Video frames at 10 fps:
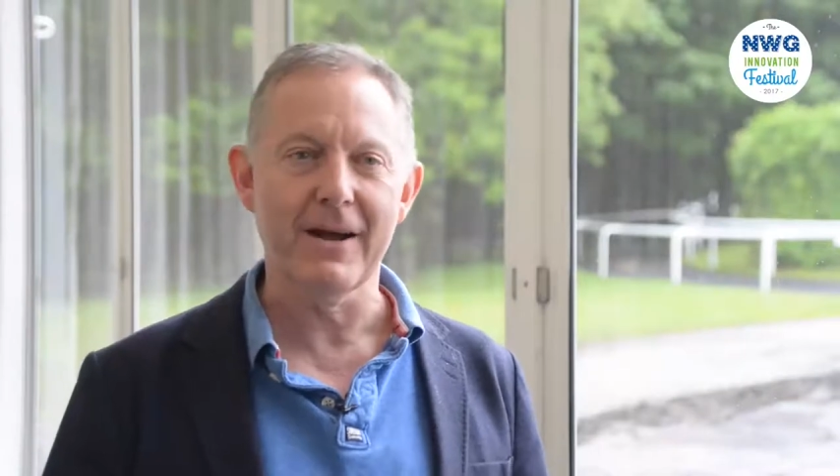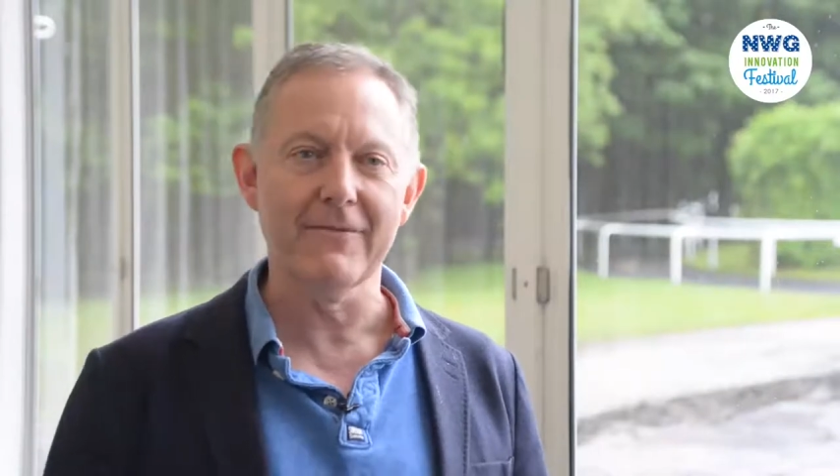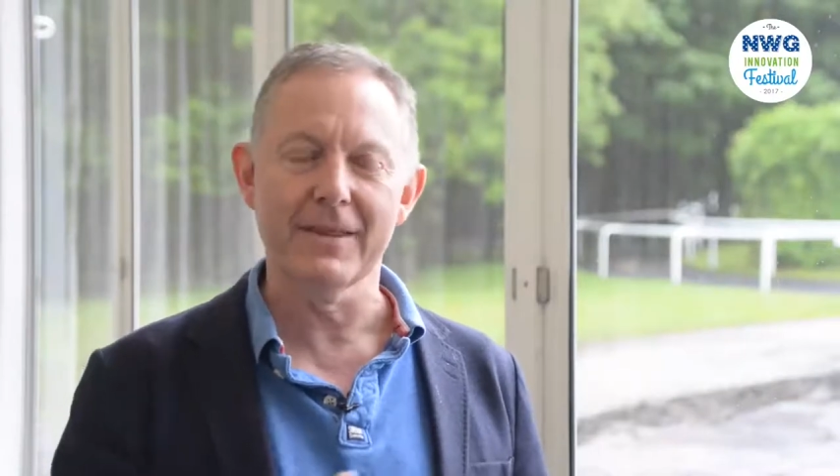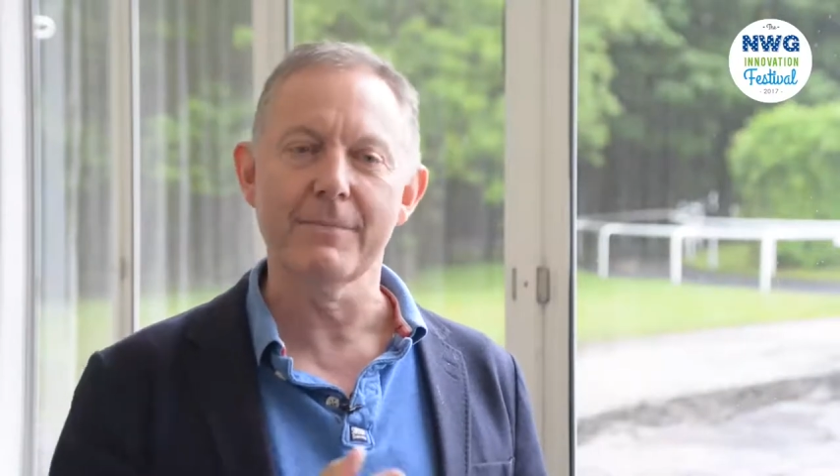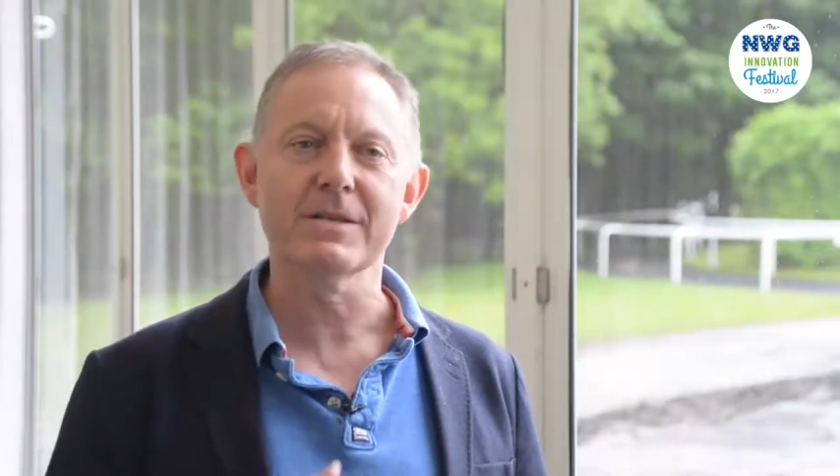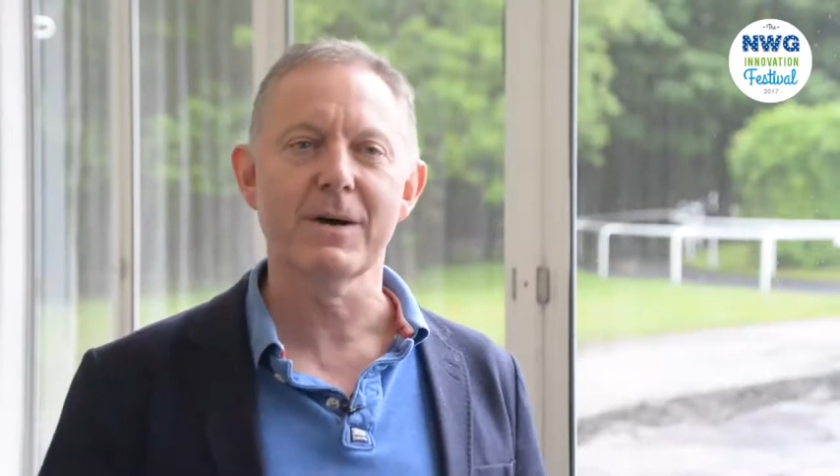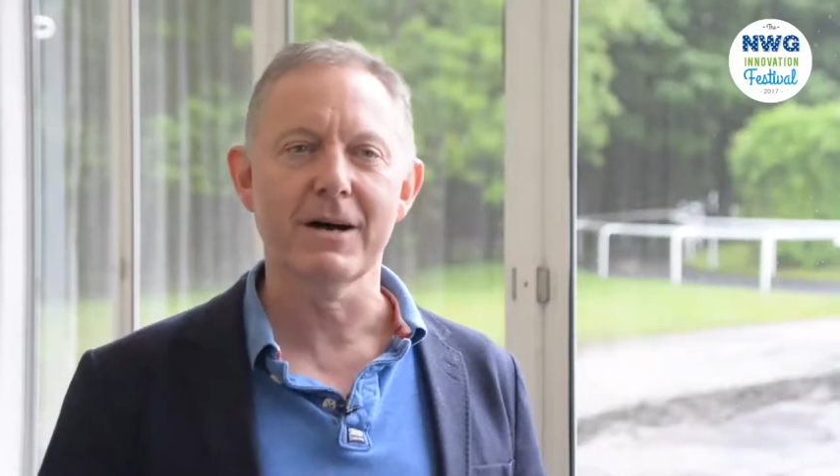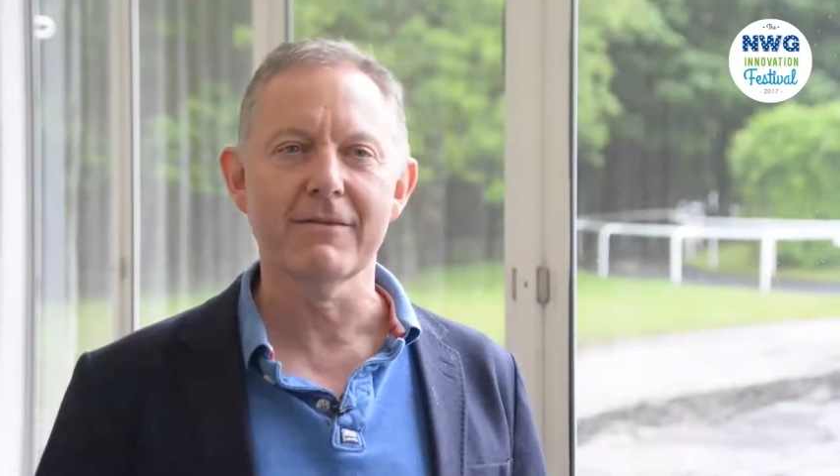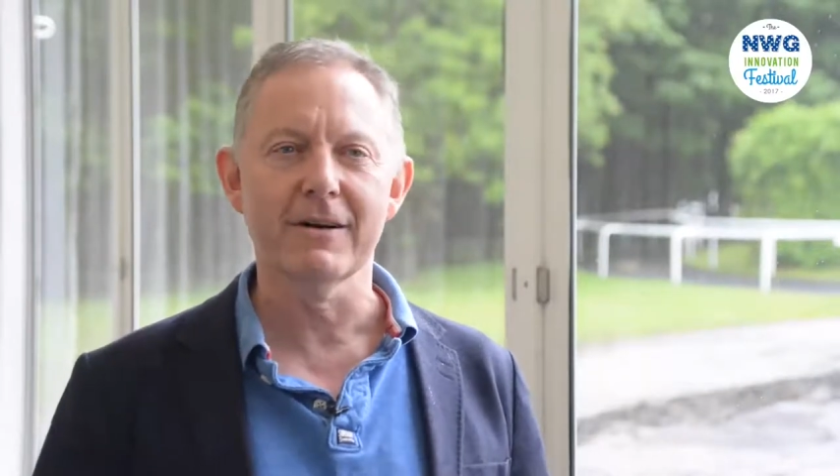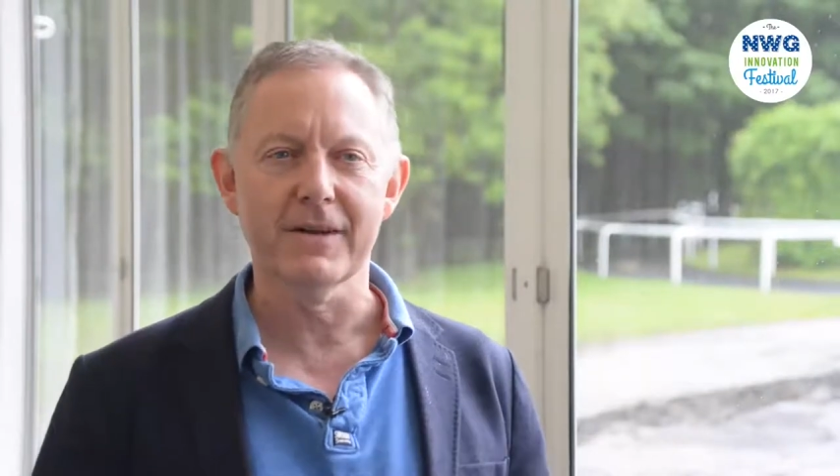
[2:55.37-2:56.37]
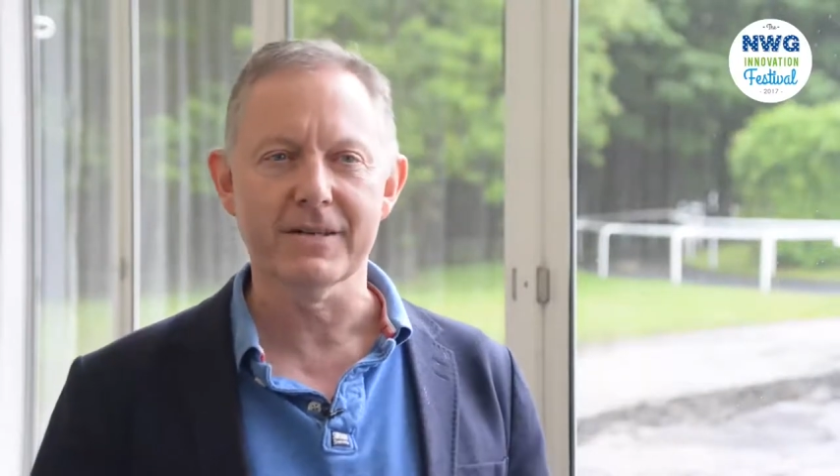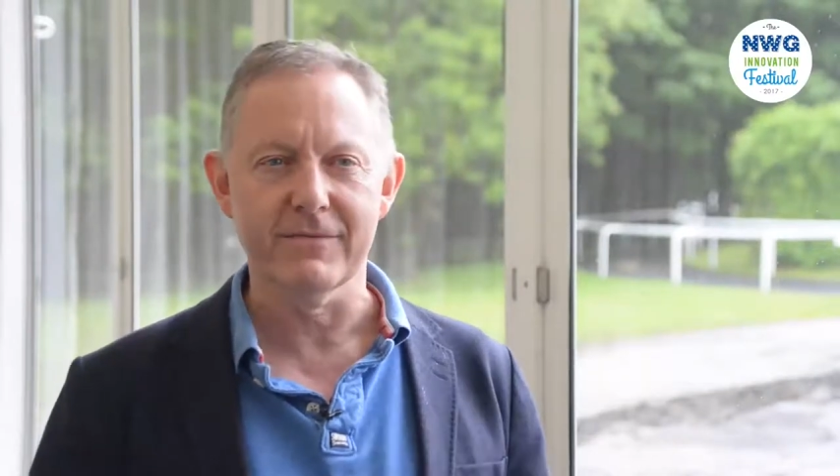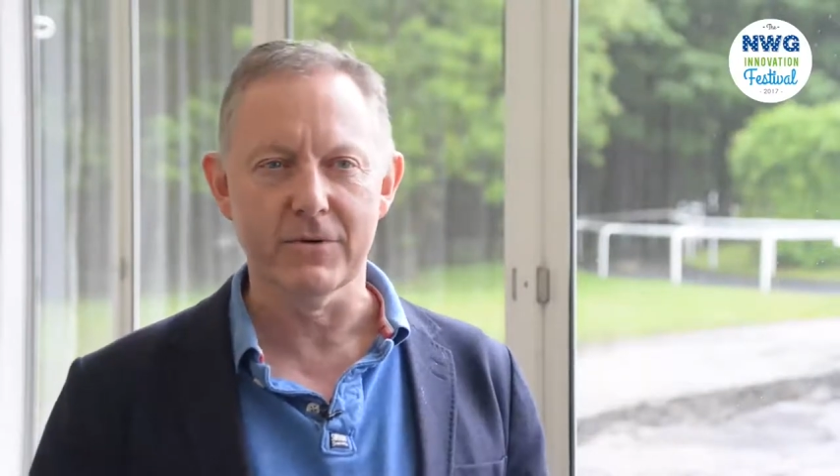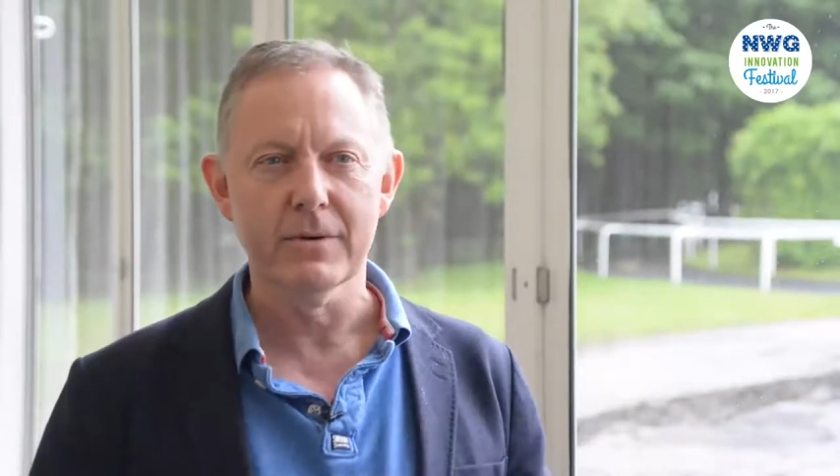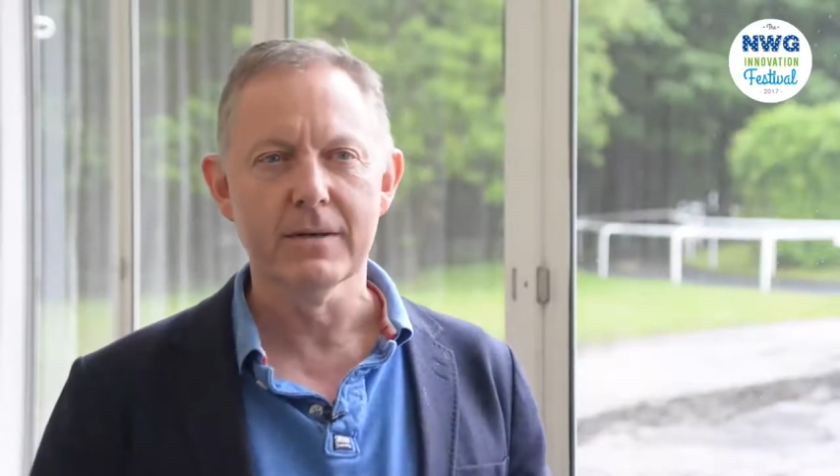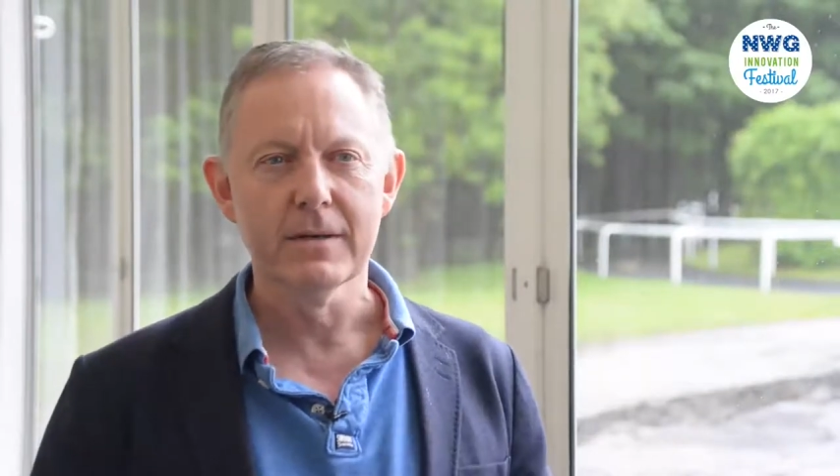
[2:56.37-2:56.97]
having them as part of our festival.